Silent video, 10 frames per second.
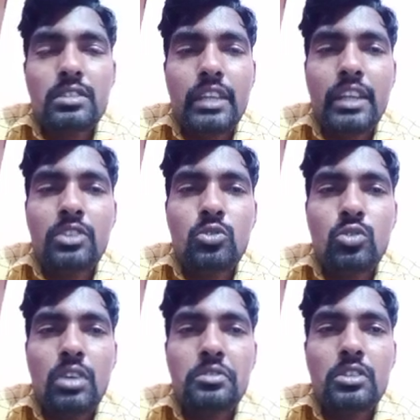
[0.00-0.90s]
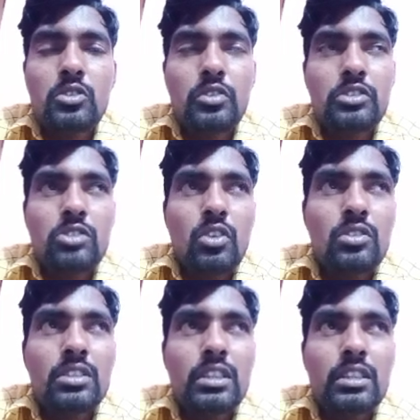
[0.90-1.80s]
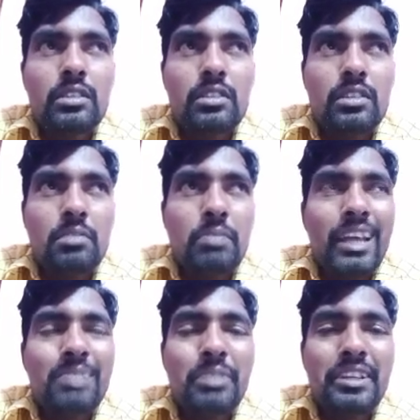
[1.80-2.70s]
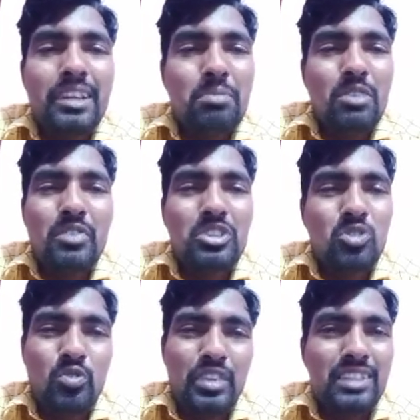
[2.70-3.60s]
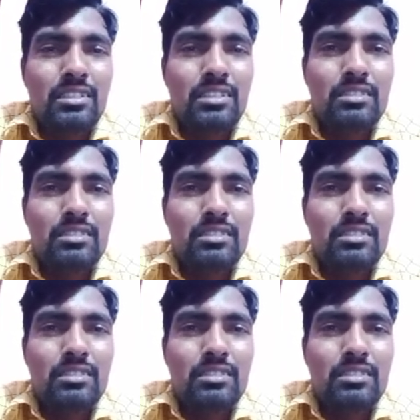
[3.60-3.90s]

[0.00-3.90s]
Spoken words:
Second two types of earthquakes are the man-made type of earthquakes.